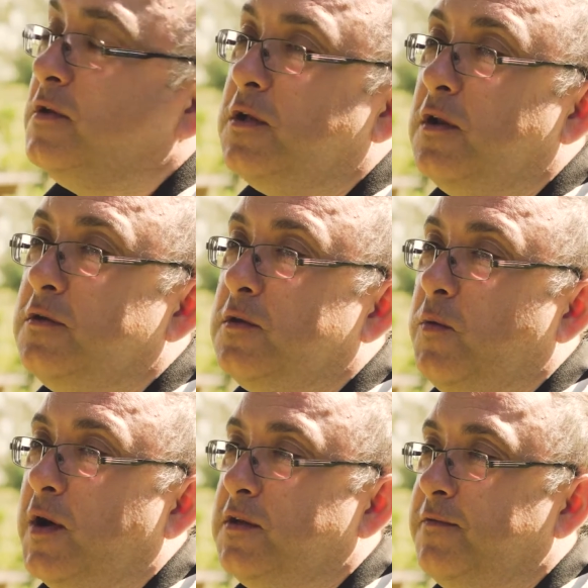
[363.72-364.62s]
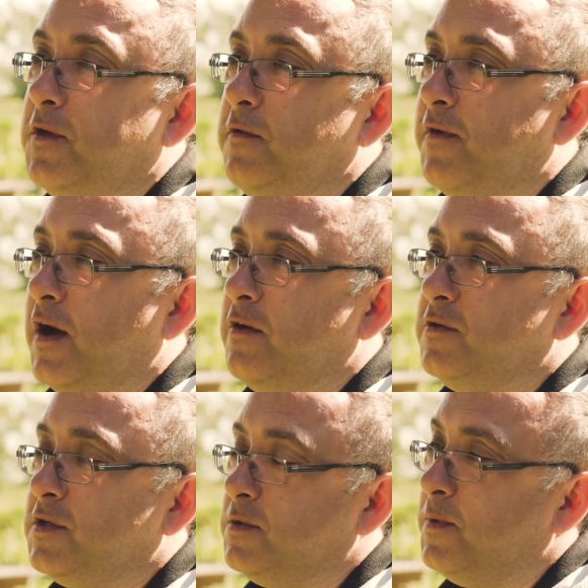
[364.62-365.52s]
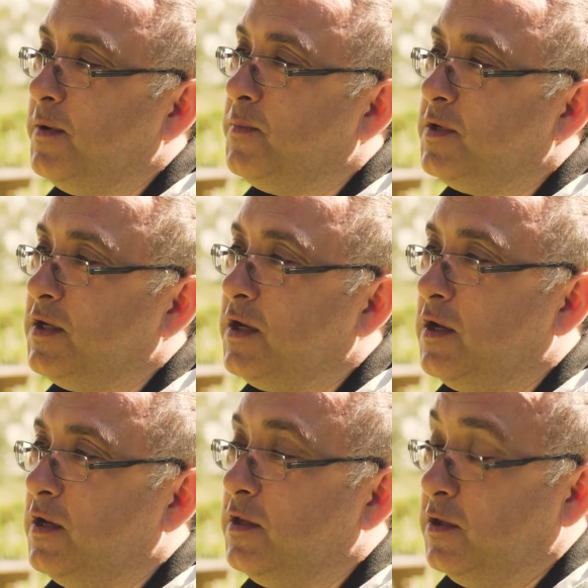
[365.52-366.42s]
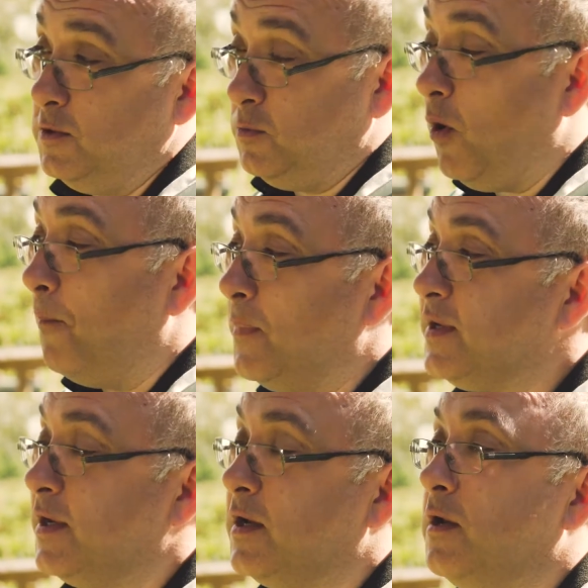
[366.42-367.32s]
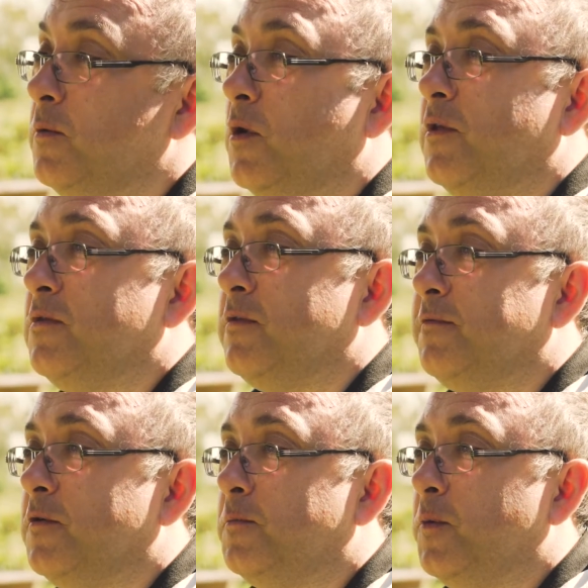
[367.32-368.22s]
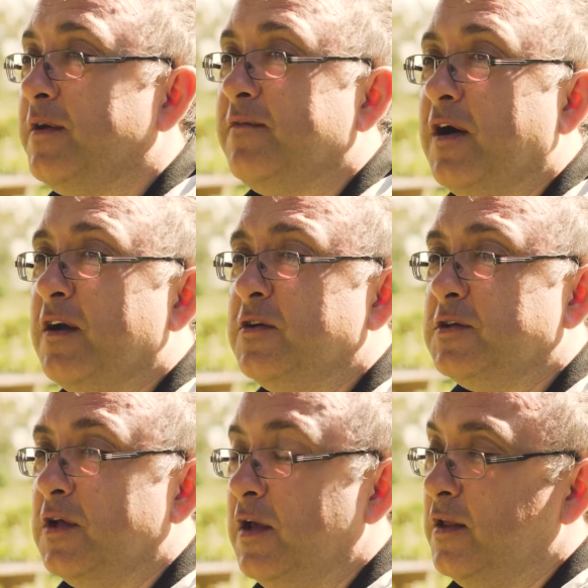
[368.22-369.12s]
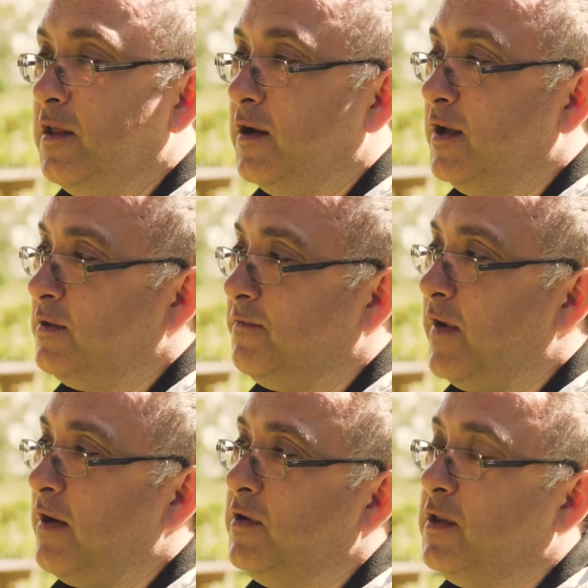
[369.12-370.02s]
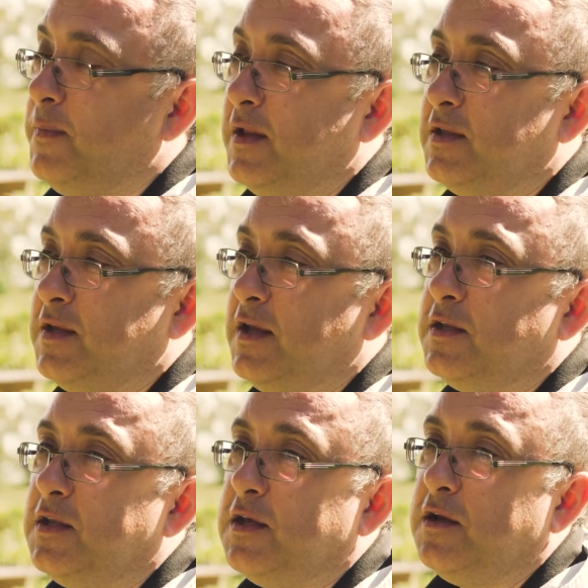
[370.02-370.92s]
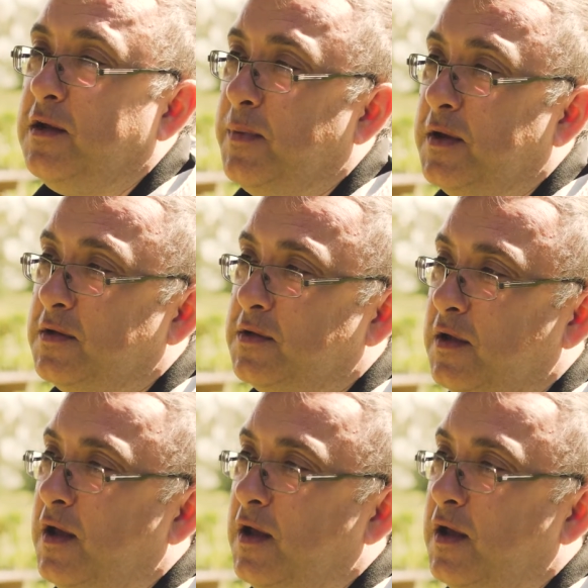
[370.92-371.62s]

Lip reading: there's quite a few viruses, but in particular there's one particular one, the form wing virus, that is very debilitating to honeybees,